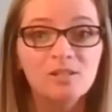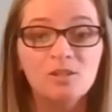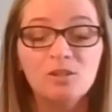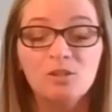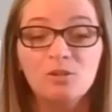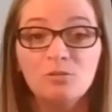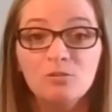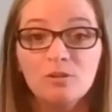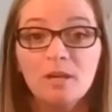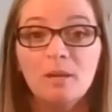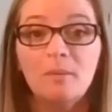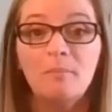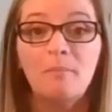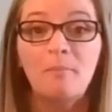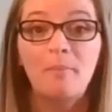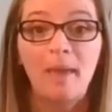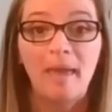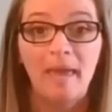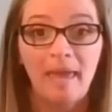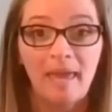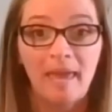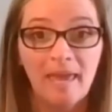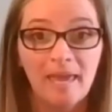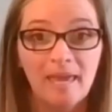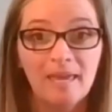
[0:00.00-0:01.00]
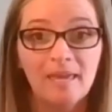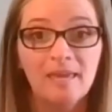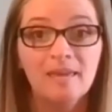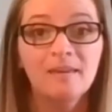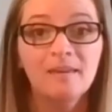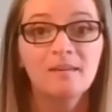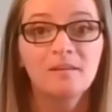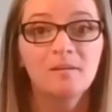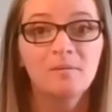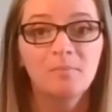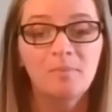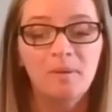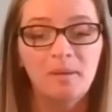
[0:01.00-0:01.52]
you can
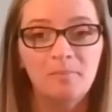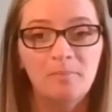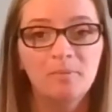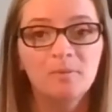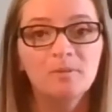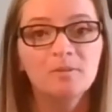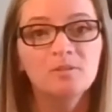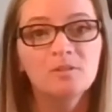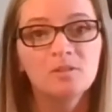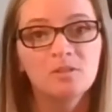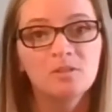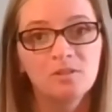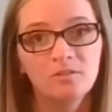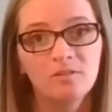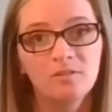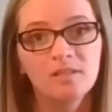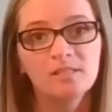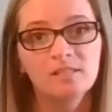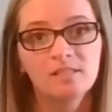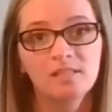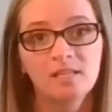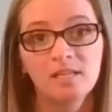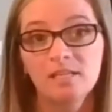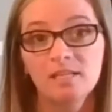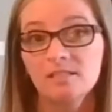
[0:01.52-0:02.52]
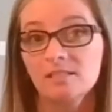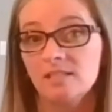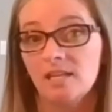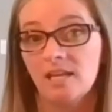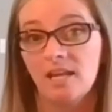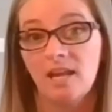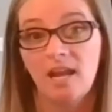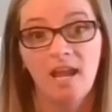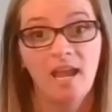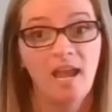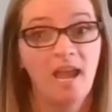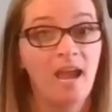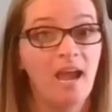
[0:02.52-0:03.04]
pay people to do these things, and
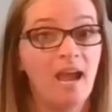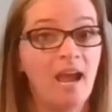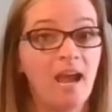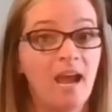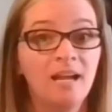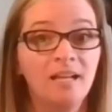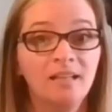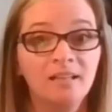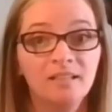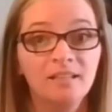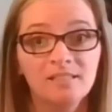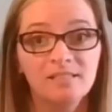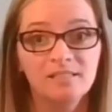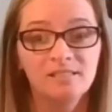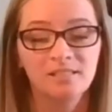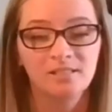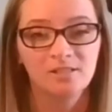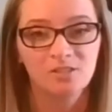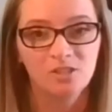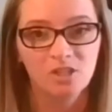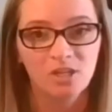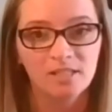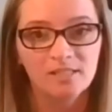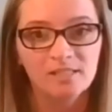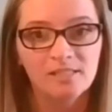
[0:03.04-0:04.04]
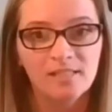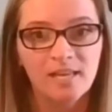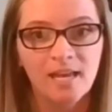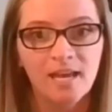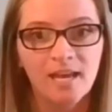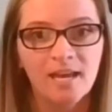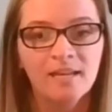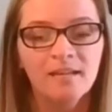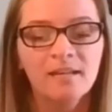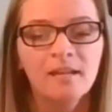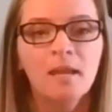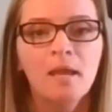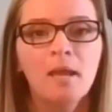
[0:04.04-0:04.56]
I highly suggest
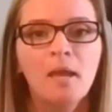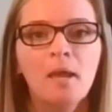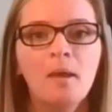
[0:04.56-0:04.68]
that